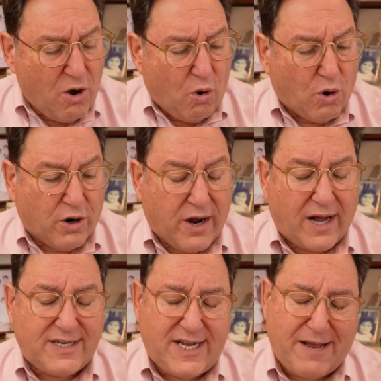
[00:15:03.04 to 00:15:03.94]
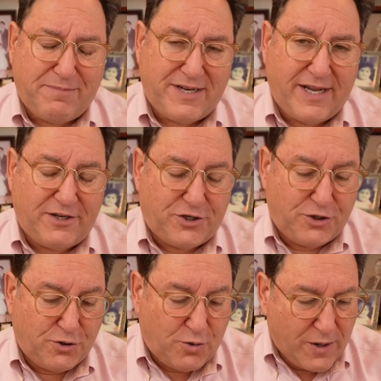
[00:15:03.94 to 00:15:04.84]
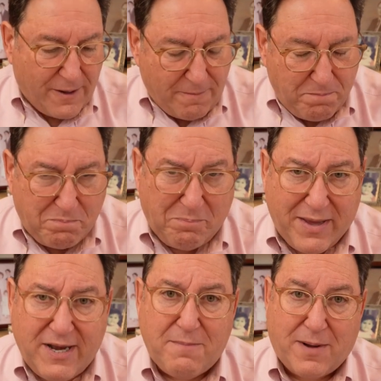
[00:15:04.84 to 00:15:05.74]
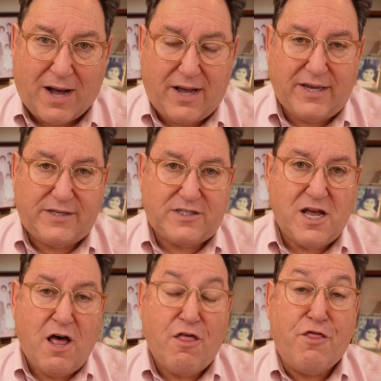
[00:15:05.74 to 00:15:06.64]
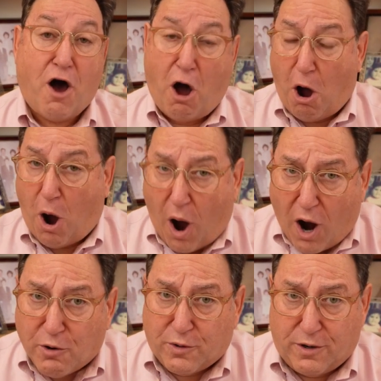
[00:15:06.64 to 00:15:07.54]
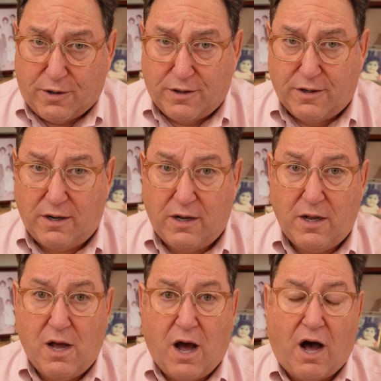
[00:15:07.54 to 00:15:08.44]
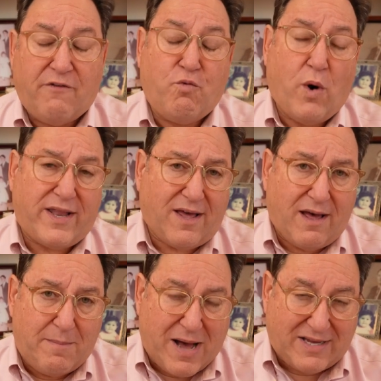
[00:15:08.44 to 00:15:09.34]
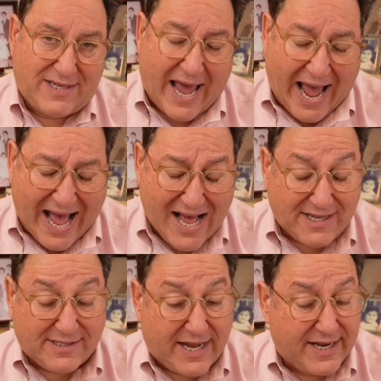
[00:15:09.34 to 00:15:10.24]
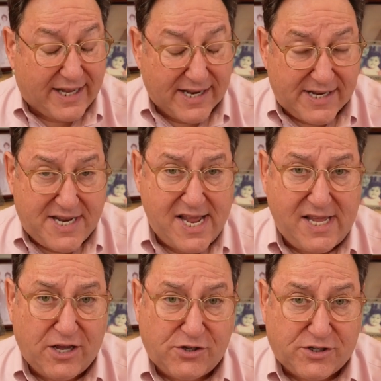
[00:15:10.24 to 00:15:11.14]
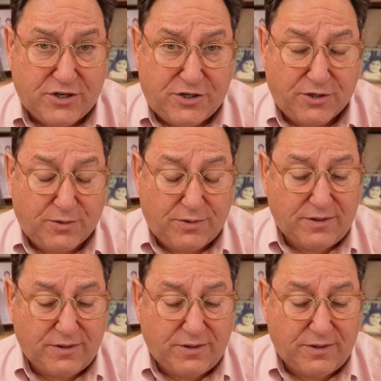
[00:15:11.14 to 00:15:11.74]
or attempting to minimize the horror of what Hamas has and continues to do.